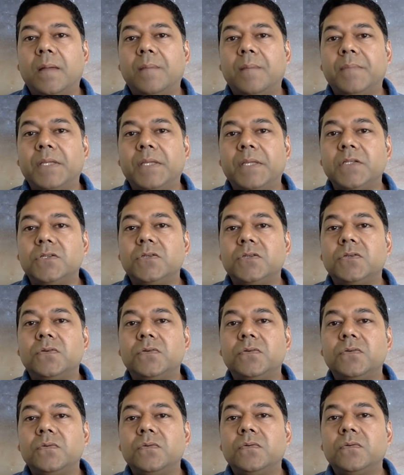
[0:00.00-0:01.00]
in
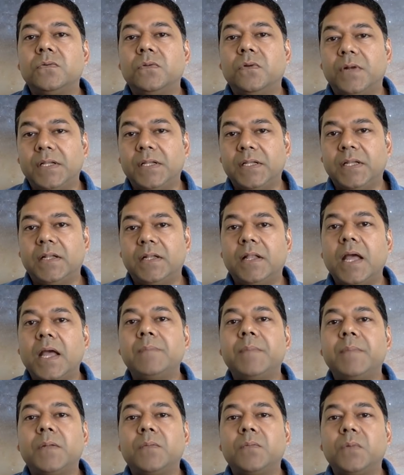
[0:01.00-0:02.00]
tune or in
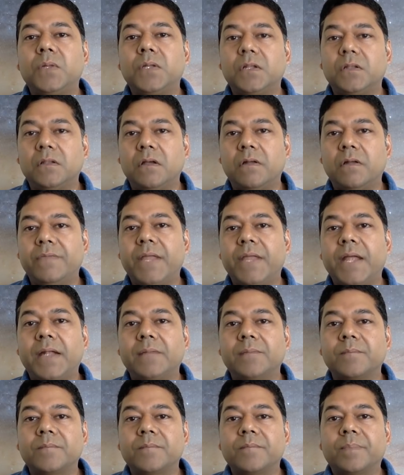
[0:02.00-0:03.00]
alignment with a lot of that
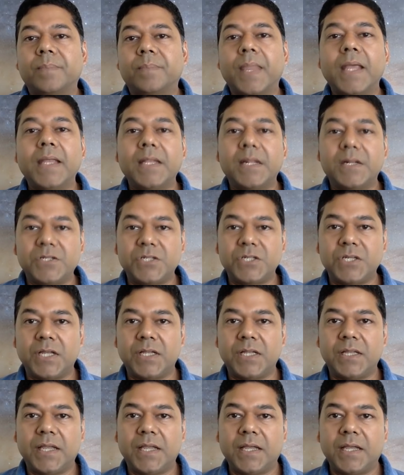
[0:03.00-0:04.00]
energy,
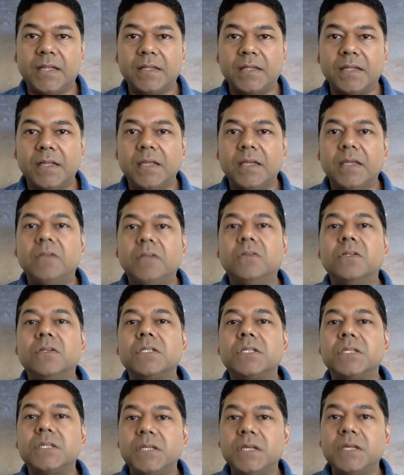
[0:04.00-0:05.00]
and they can
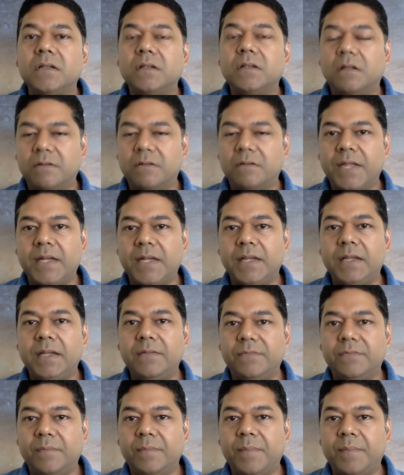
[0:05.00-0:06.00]
see a lot of that
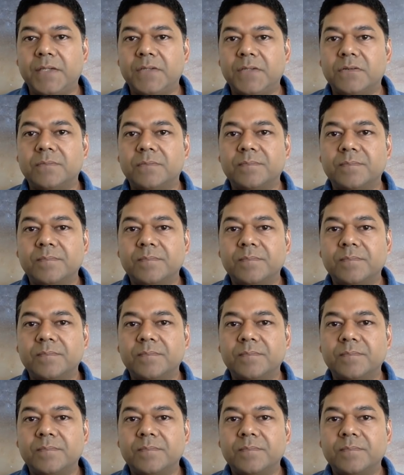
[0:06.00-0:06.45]
information.